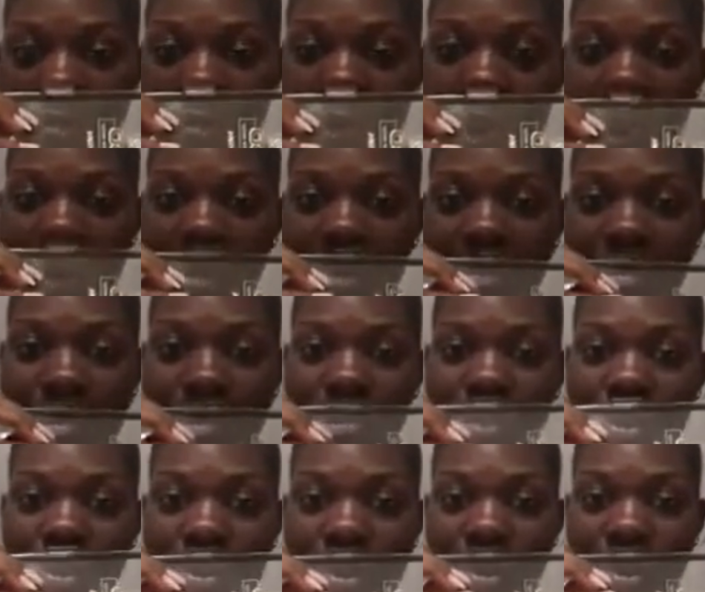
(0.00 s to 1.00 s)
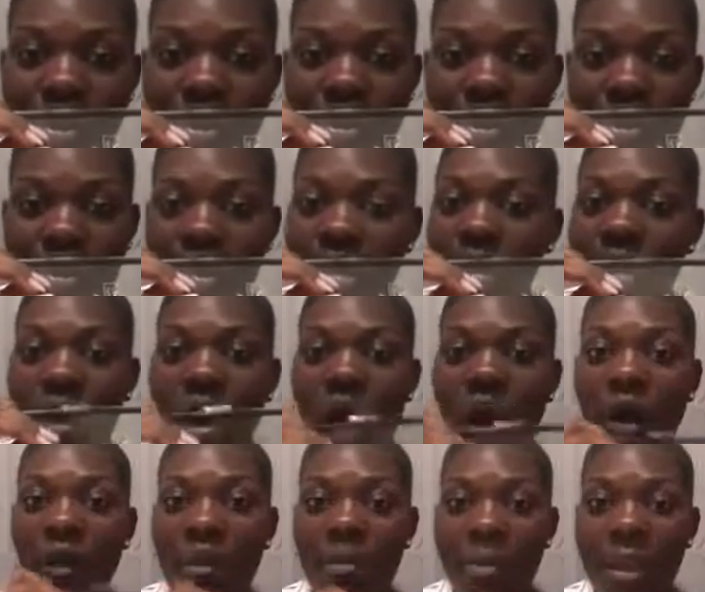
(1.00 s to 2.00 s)
right here in the corner.
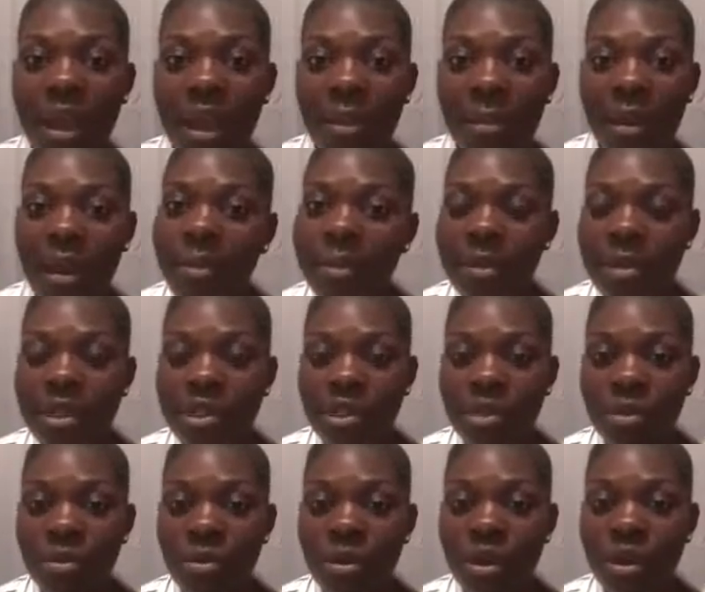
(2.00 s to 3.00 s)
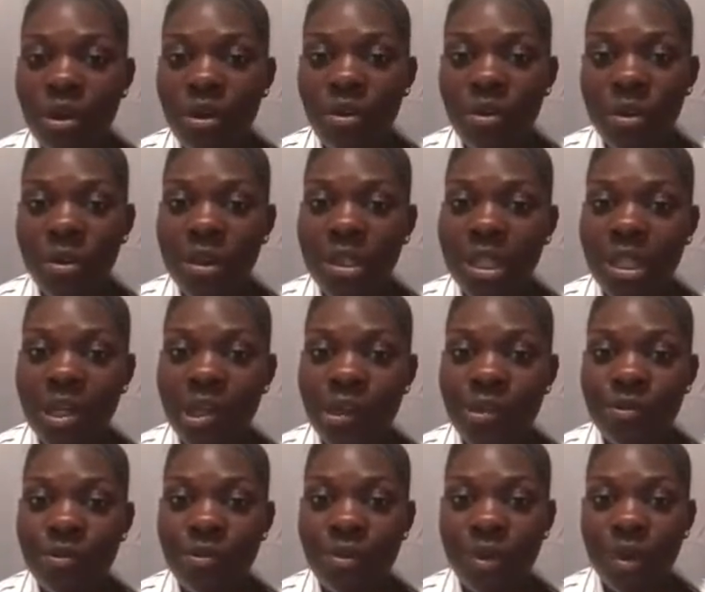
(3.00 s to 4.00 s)
All the makeup companies in the world, we would
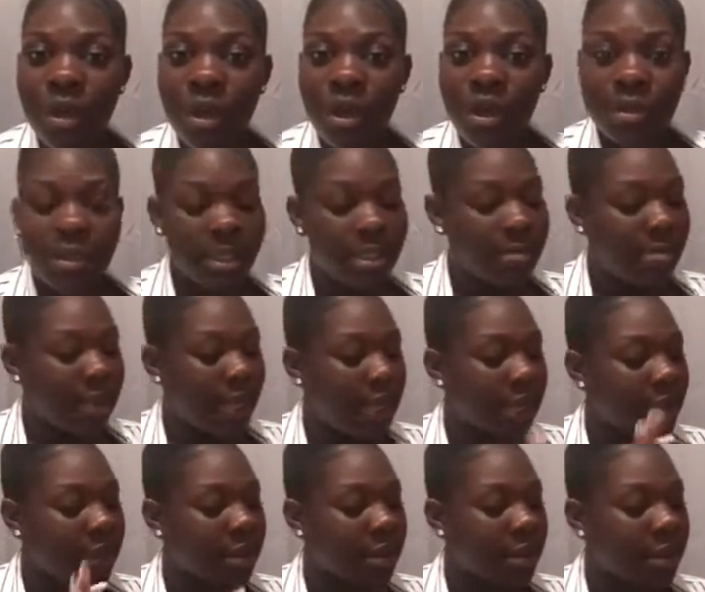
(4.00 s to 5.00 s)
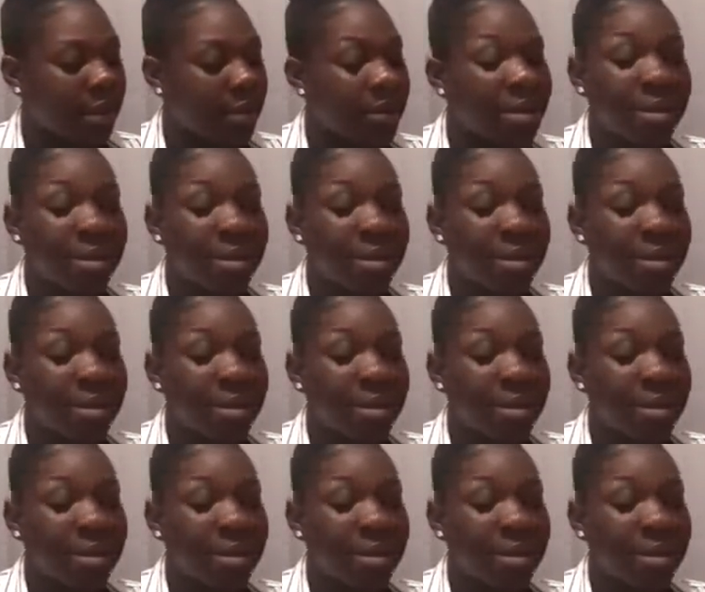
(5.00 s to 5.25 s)
love for y'all to make